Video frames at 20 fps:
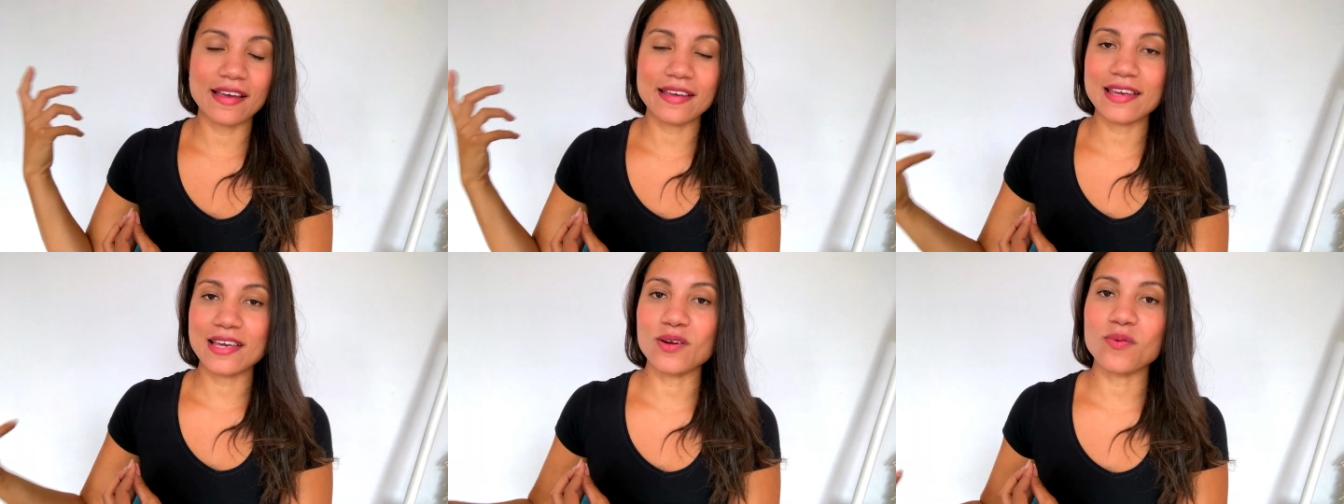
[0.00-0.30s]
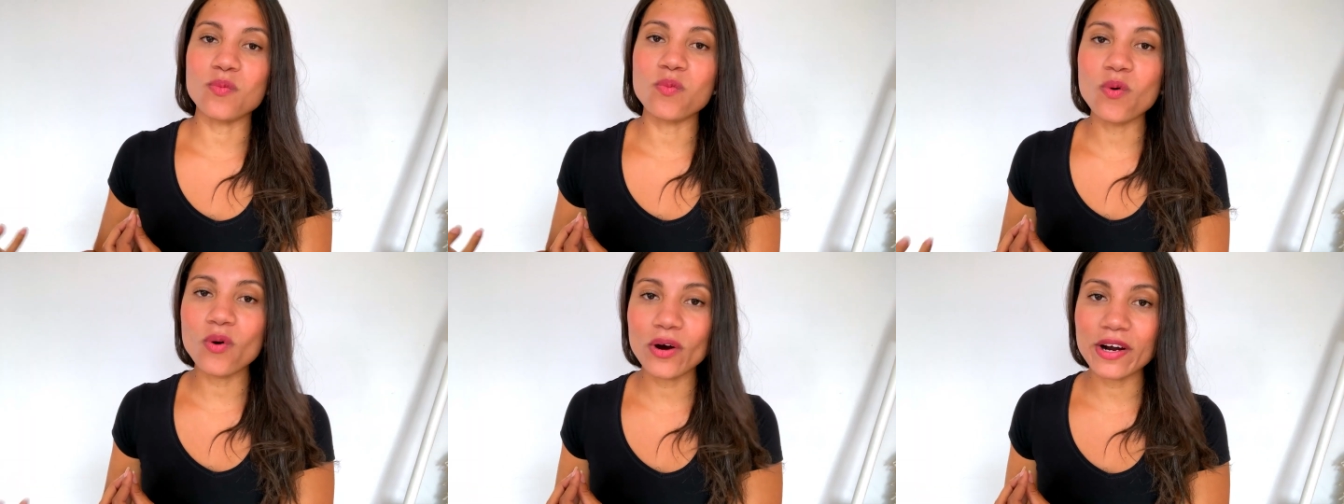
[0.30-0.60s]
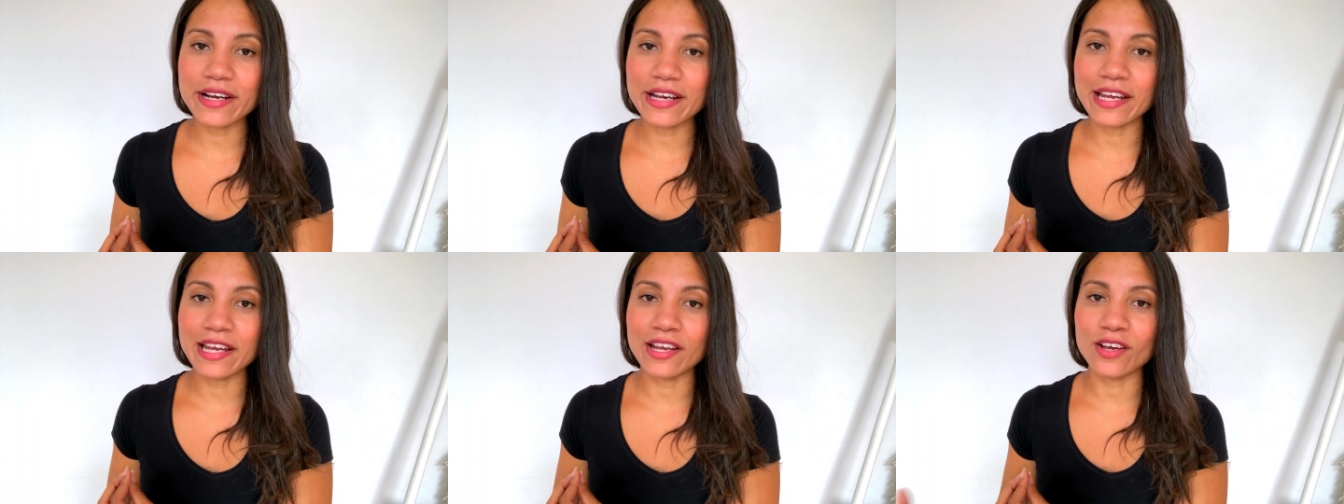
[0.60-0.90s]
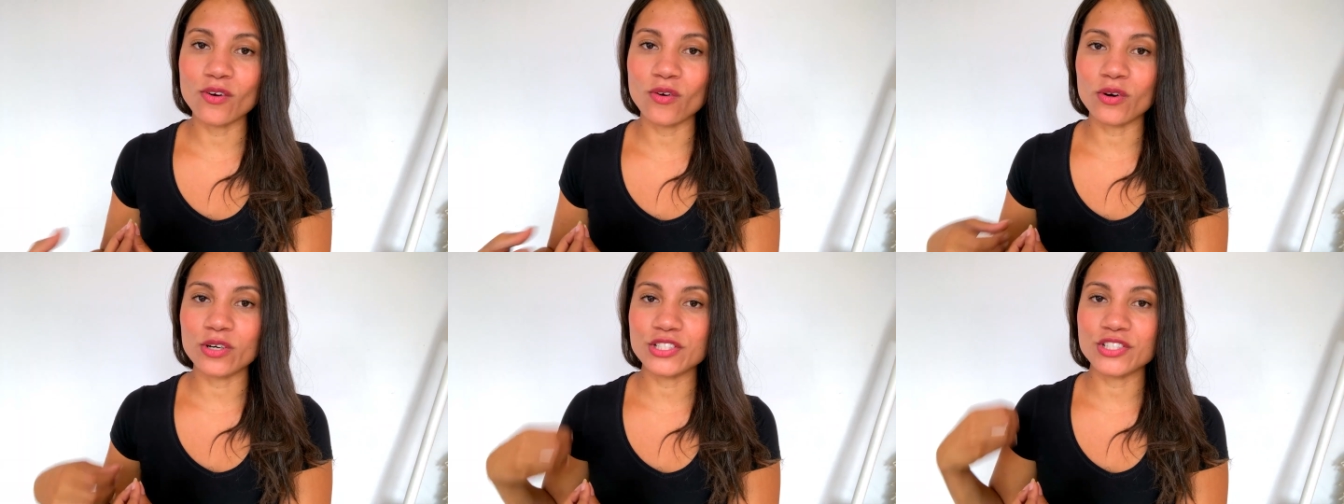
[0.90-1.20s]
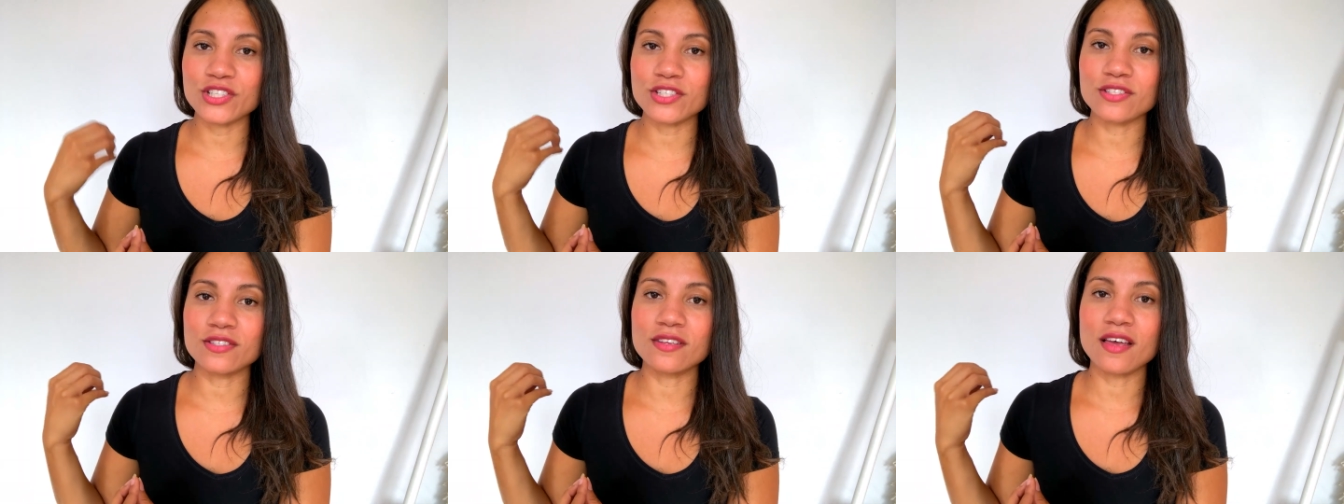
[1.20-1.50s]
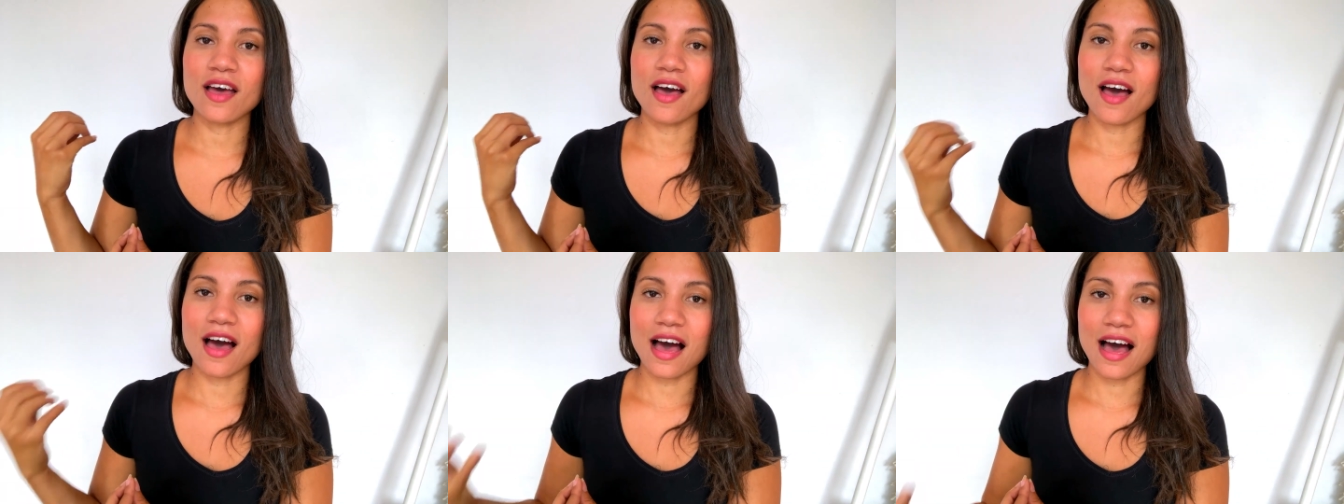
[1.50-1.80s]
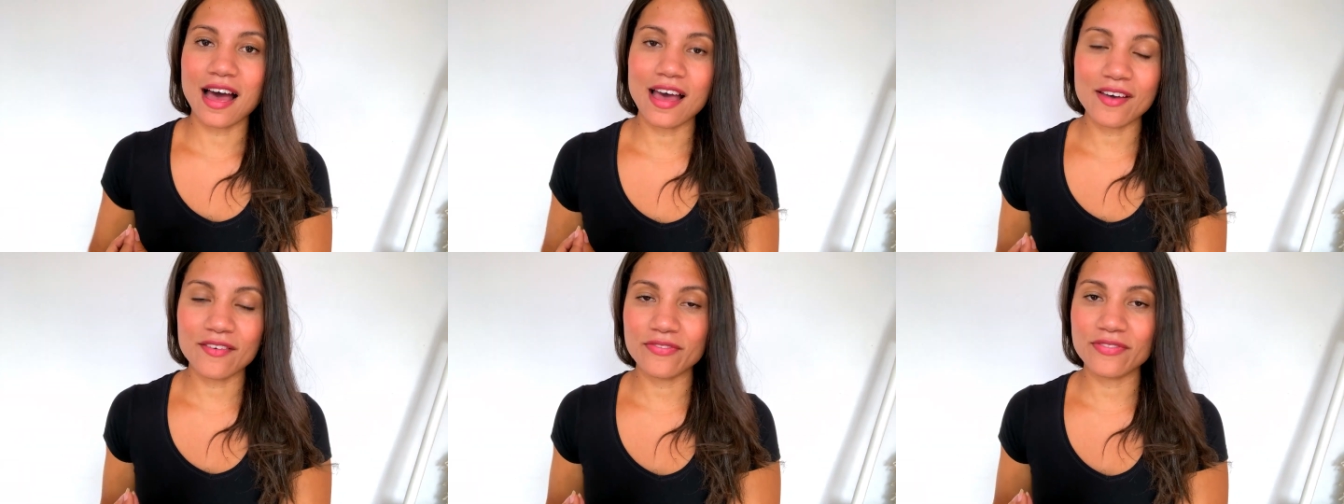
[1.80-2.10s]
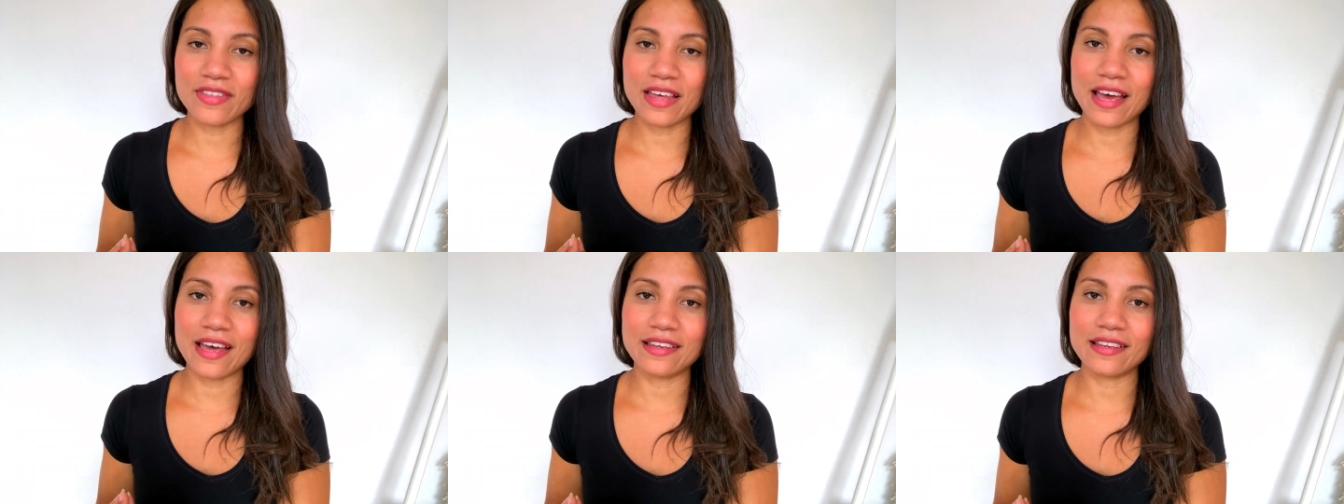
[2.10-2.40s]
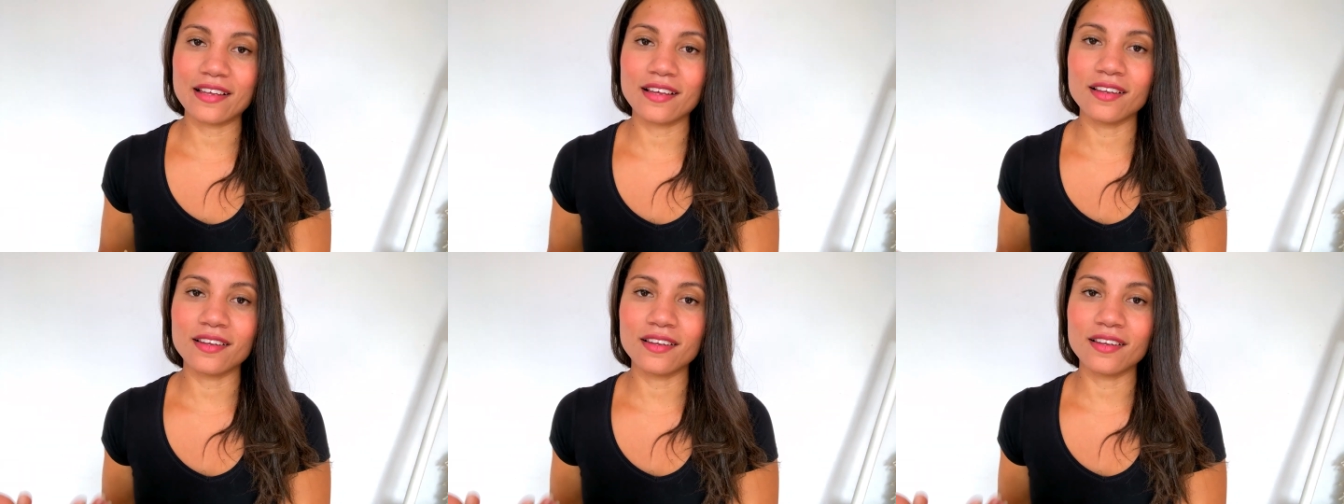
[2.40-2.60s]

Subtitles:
get a warning or just have that